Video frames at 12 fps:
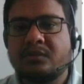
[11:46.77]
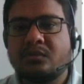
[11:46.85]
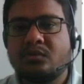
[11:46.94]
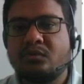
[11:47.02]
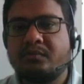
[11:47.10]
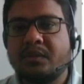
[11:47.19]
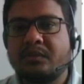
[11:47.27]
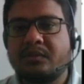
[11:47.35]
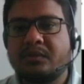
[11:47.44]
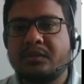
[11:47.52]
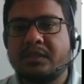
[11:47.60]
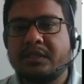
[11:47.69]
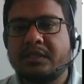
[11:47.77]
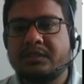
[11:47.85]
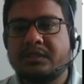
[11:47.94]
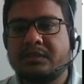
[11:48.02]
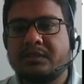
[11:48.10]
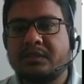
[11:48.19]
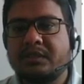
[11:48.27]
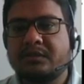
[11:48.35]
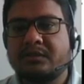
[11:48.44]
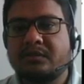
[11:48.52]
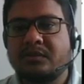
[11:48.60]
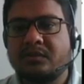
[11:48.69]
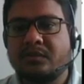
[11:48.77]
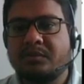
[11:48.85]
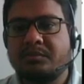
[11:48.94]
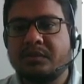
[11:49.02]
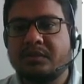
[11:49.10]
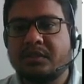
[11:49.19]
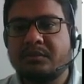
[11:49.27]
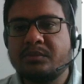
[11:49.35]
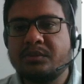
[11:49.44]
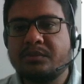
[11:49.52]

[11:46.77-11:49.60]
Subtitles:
whole power 96, that is equal to a plus ib.